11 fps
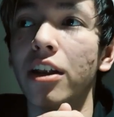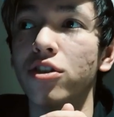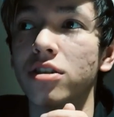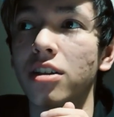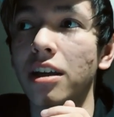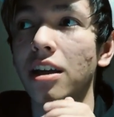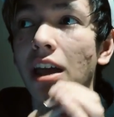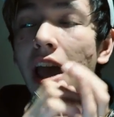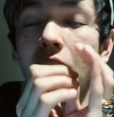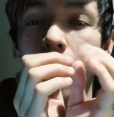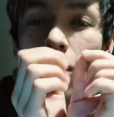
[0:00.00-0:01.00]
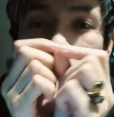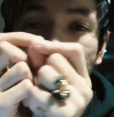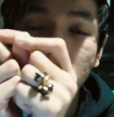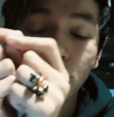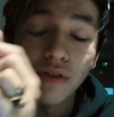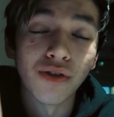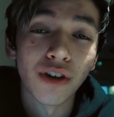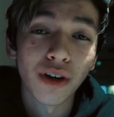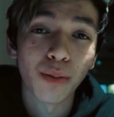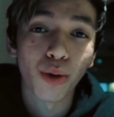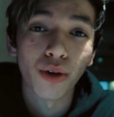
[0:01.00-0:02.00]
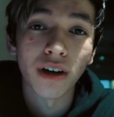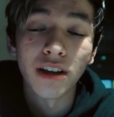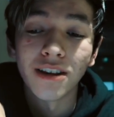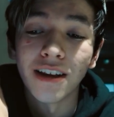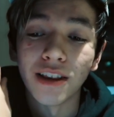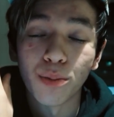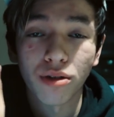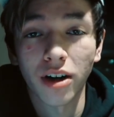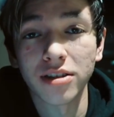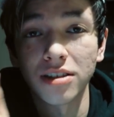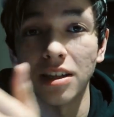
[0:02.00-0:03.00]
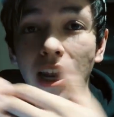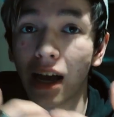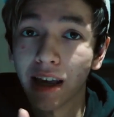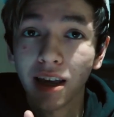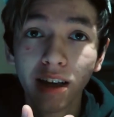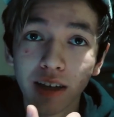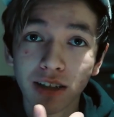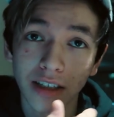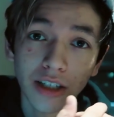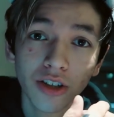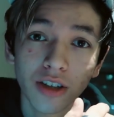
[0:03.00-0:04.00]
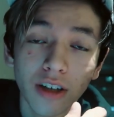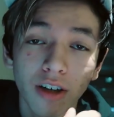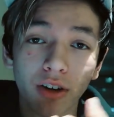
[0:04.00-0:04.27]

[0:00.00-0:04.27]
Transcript: And just like, all this stuff is very important in the process that I teach,